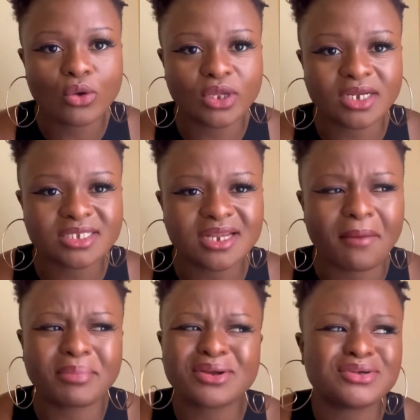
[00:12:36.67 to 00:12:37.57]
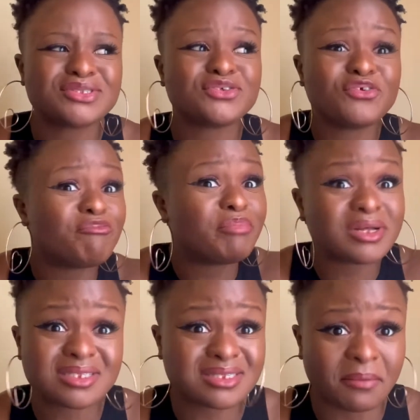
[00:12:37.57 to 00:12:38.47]
You understand? Because you've
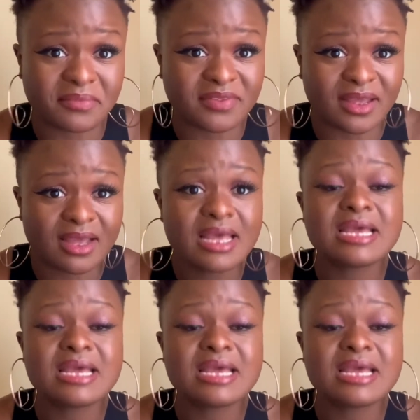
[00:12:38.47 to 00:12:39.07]
built something.